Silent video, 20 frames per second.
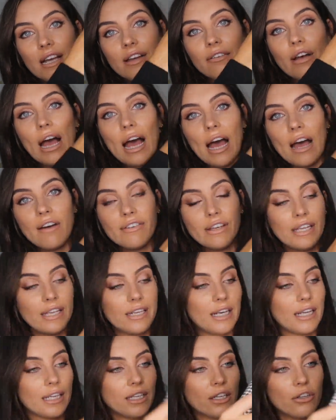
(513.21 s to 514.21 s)
I have it
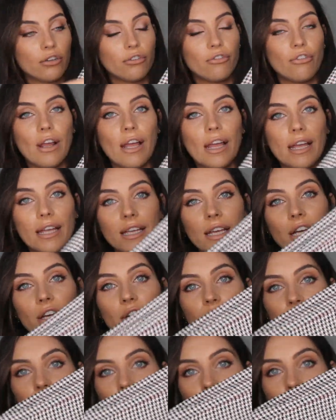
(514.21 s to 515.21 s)
in like a grey,
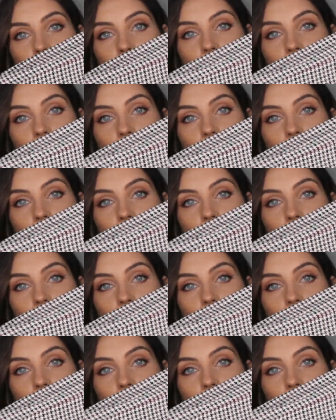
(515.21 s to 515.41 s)
so it's